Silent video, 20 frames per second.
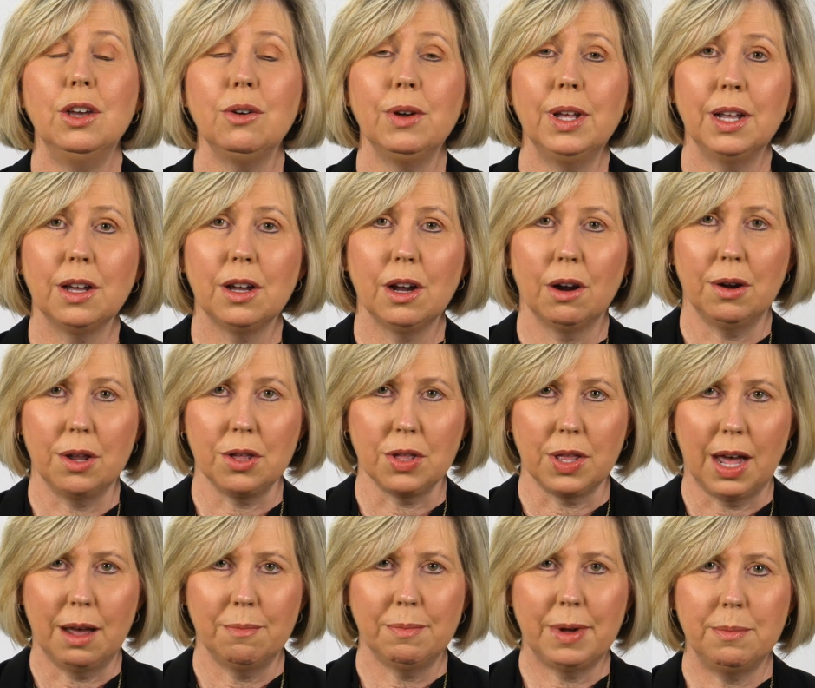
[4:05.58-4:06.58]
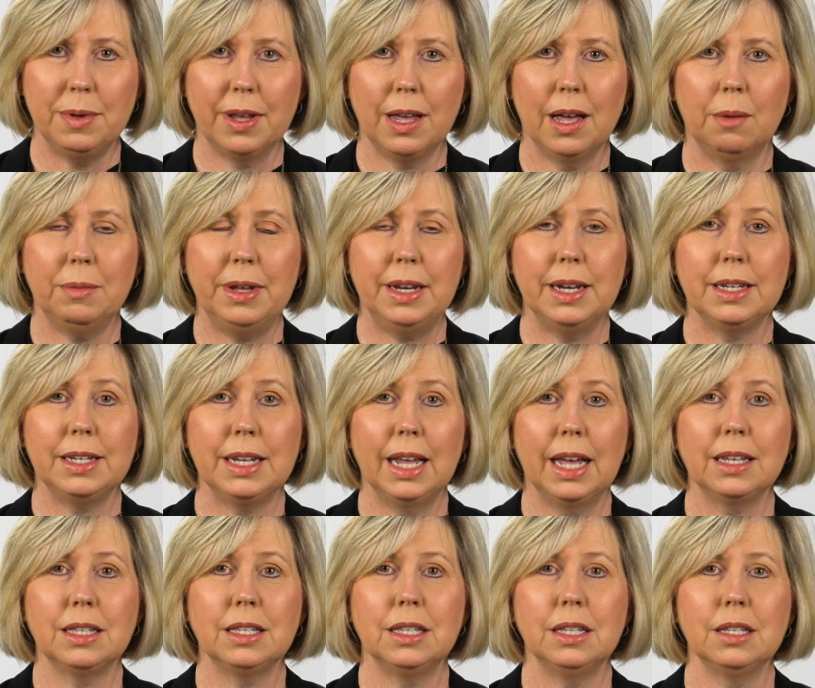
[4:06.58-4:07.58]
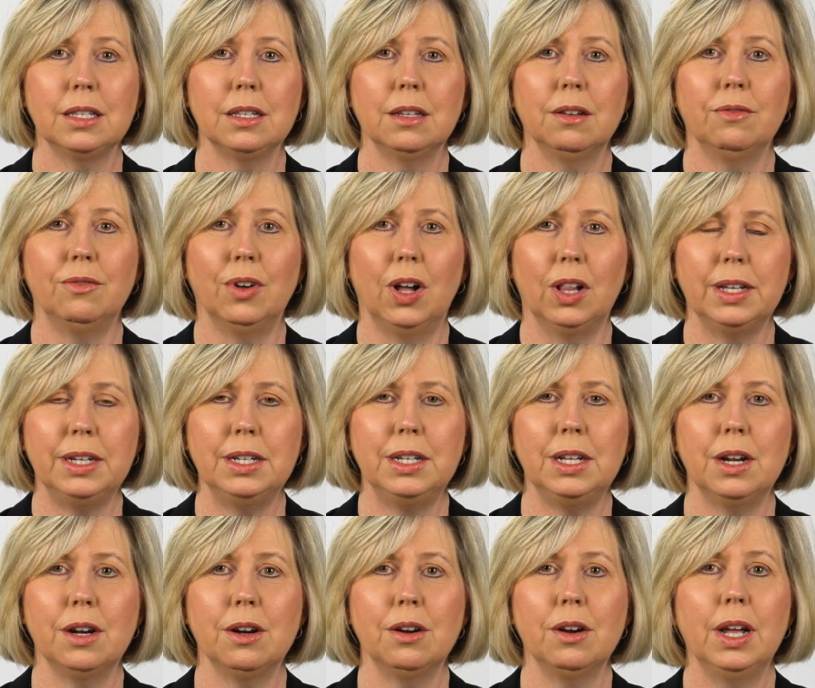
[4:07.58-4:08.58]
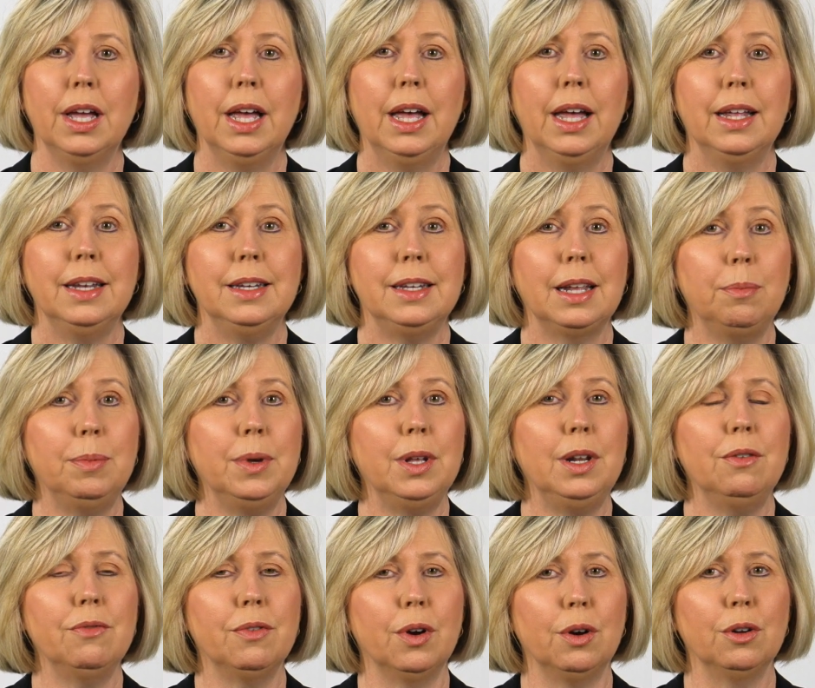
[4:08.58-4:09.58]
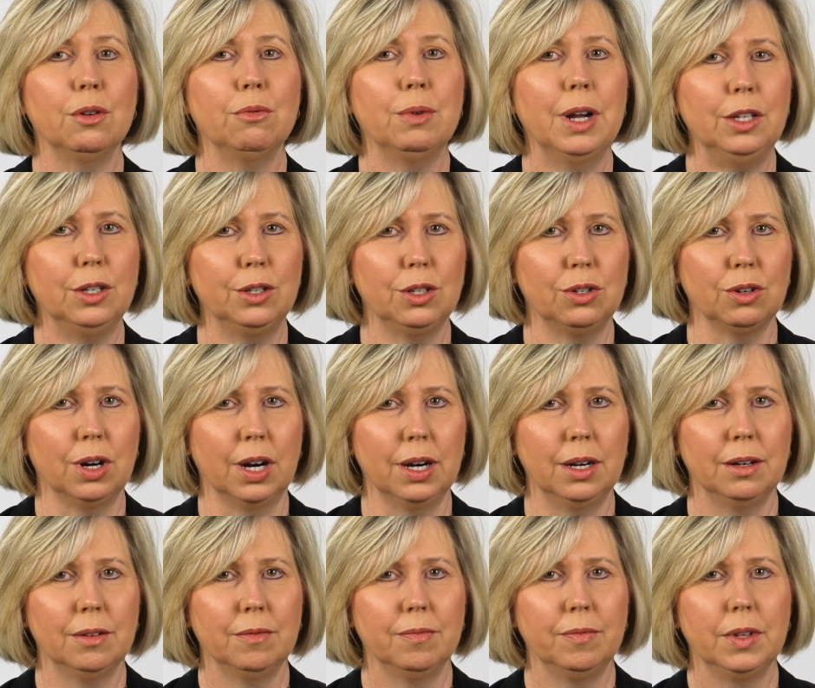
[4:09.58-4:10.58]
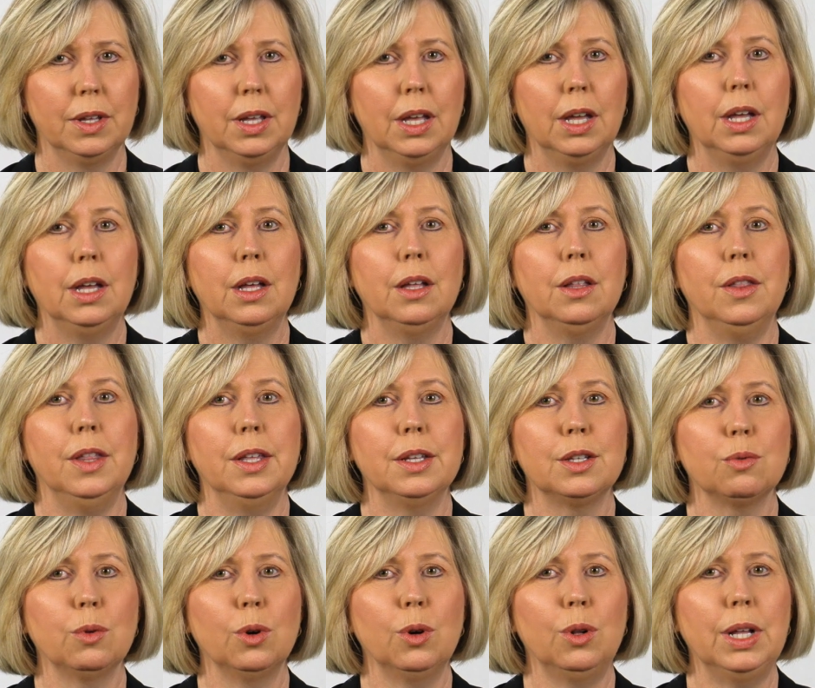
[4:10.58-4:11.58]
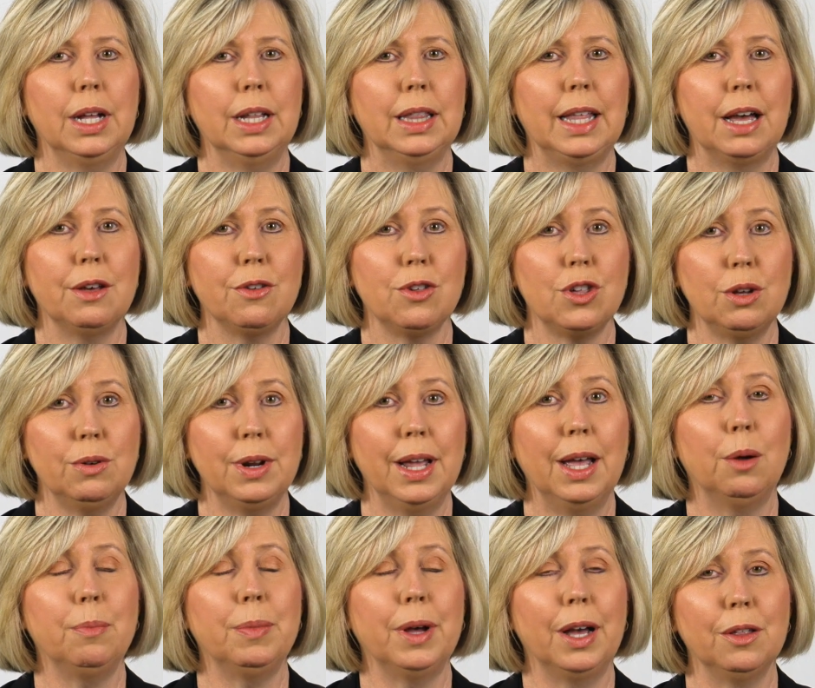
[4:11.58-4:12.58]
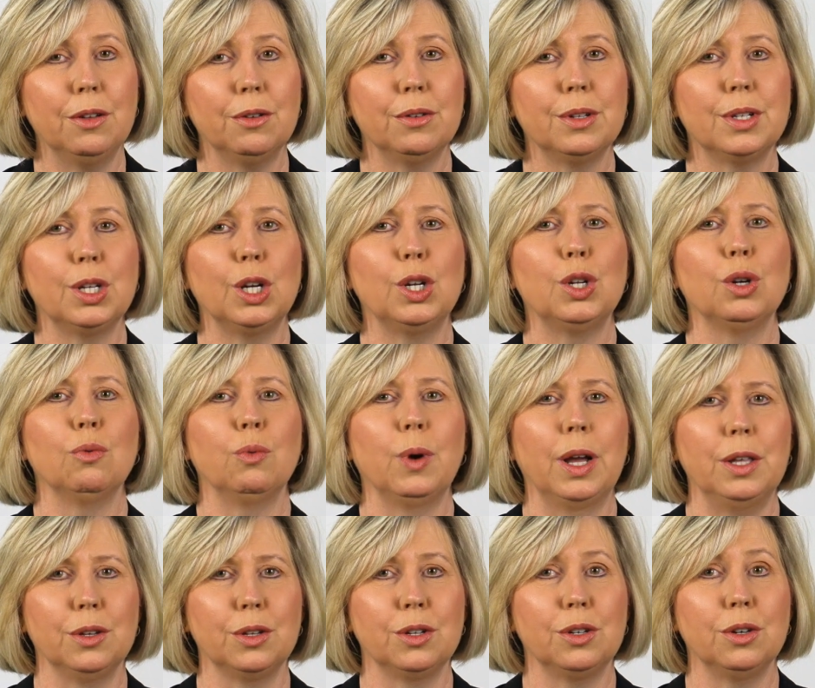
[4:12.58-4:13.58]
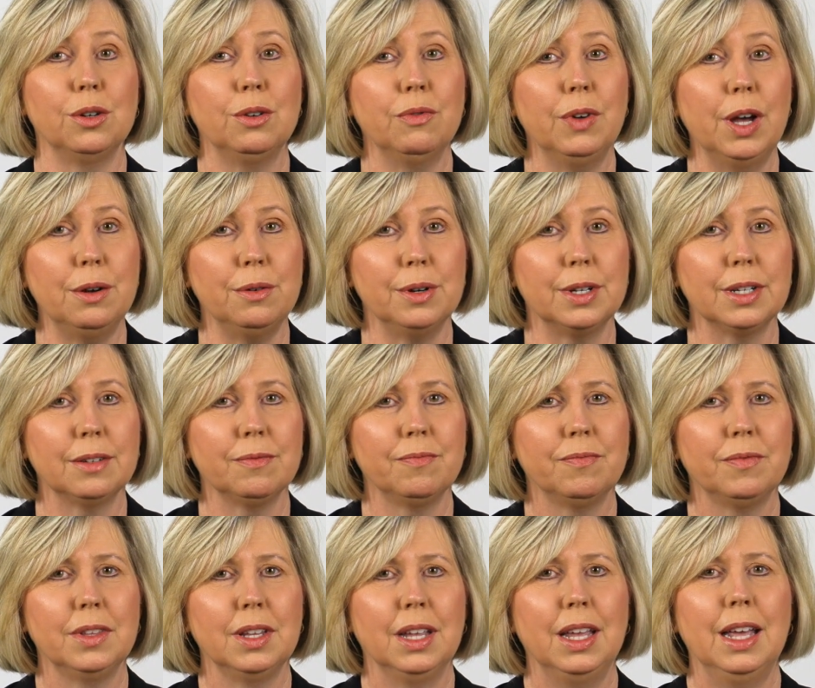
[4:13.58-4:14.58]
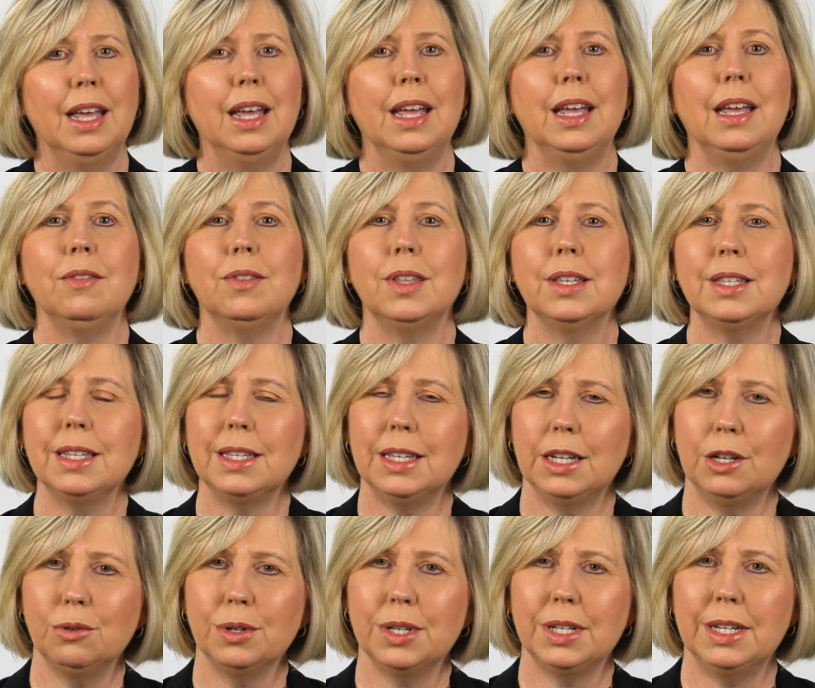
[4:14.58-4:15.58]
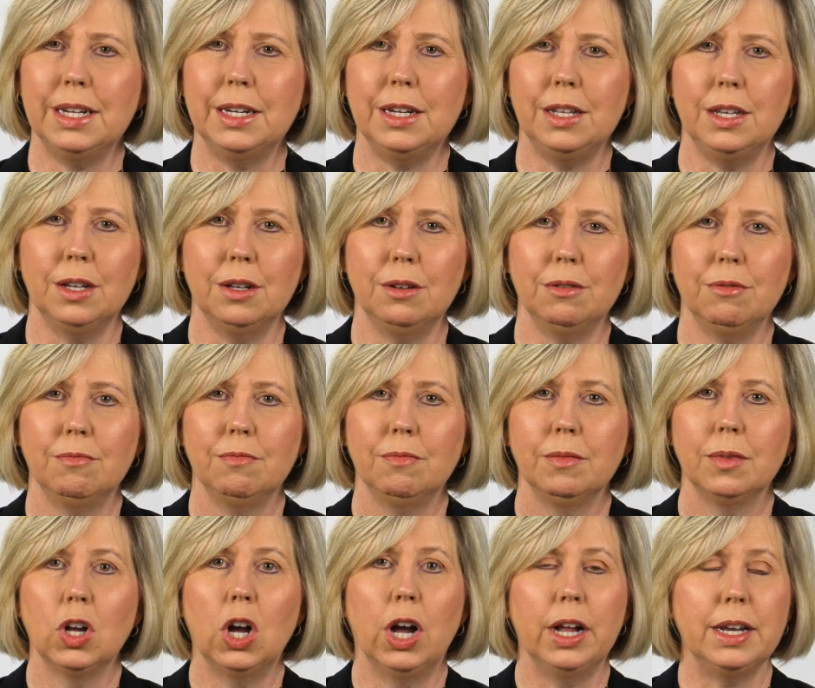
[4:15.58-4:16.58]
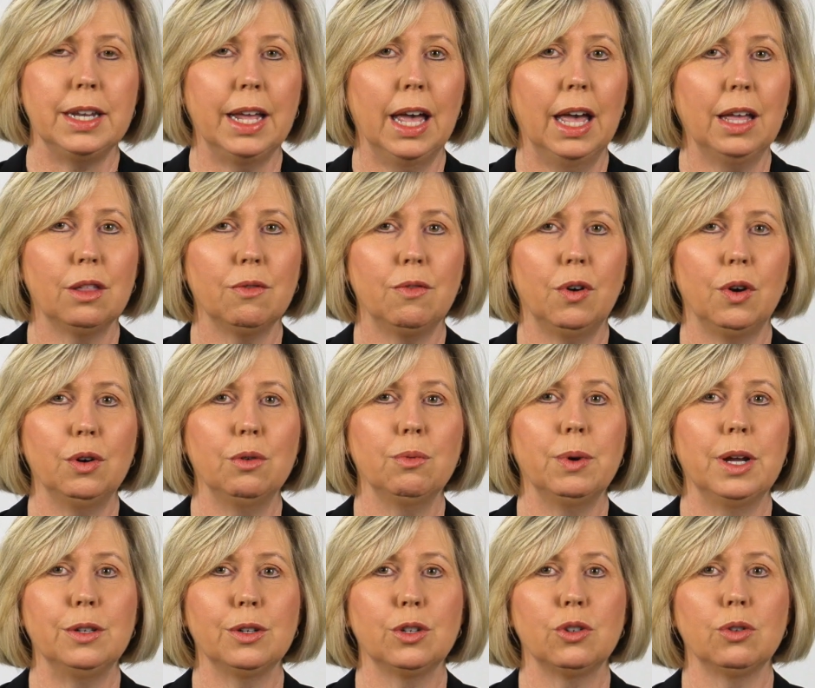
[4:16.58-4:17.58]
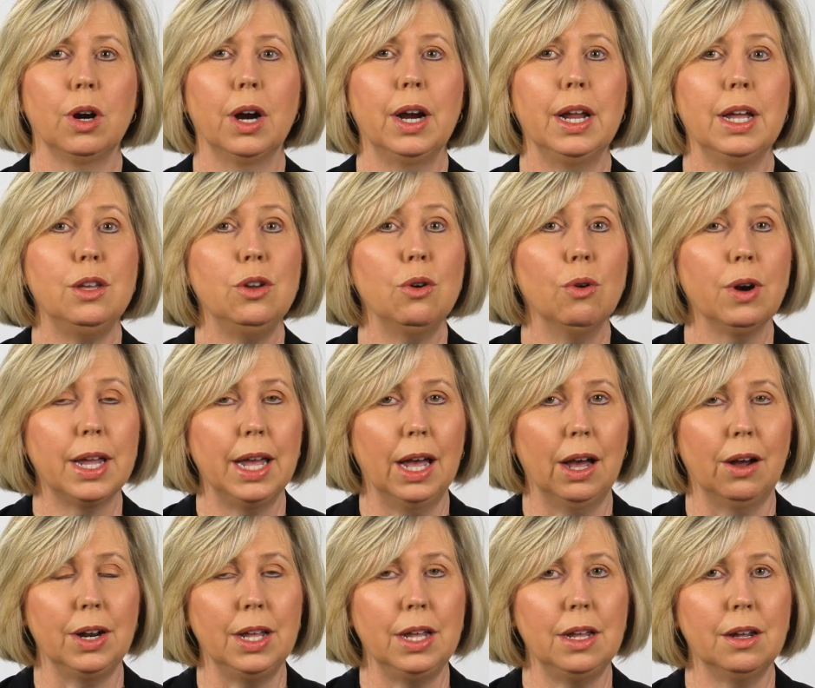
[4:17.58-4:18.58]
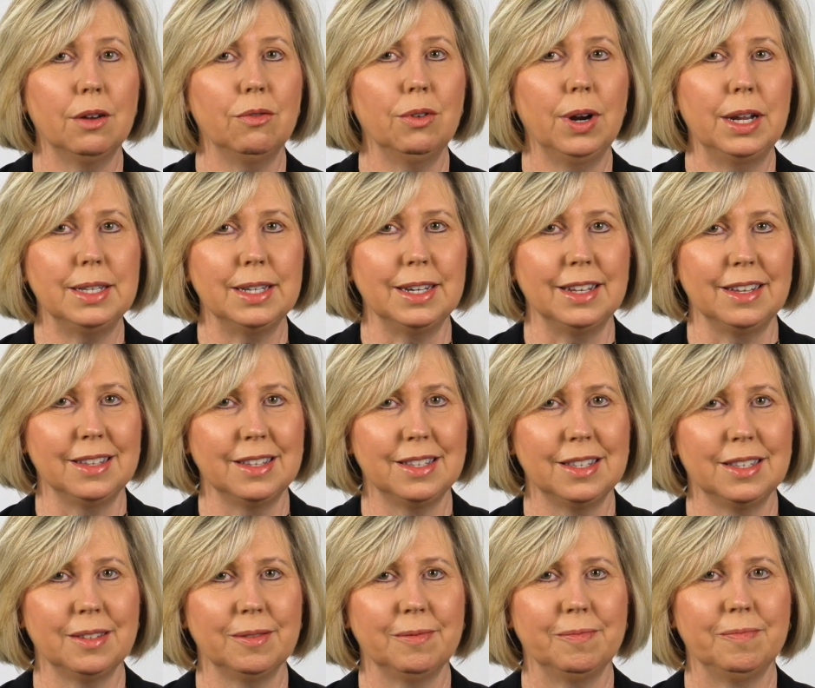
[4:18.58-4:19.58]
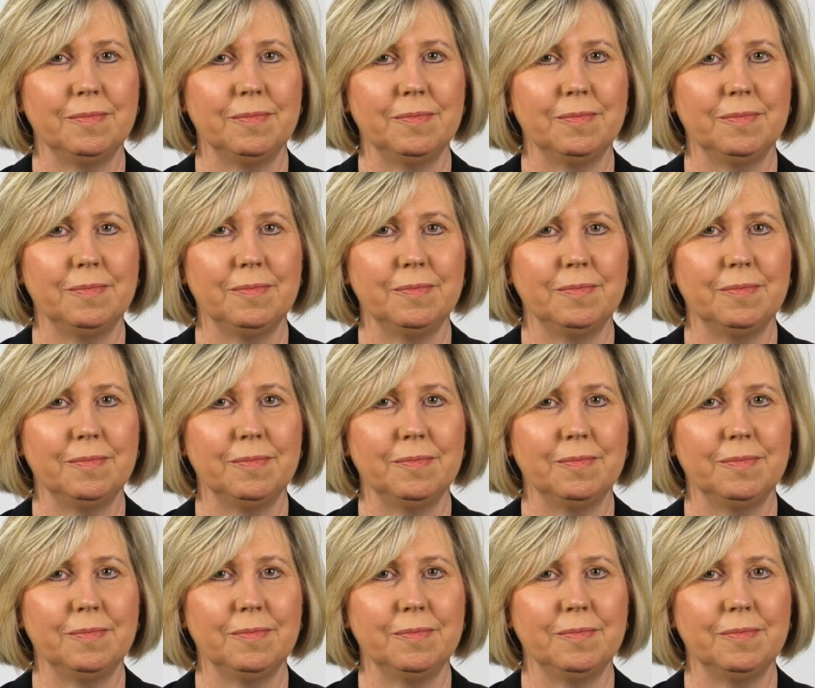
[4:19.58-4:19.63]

you can encourage that by becoming a Texas Volunteer Deputy Voter Registrar. This role allows you to help others to register to vote. If this is interesting to you, contact the voter registrar in your county of residence.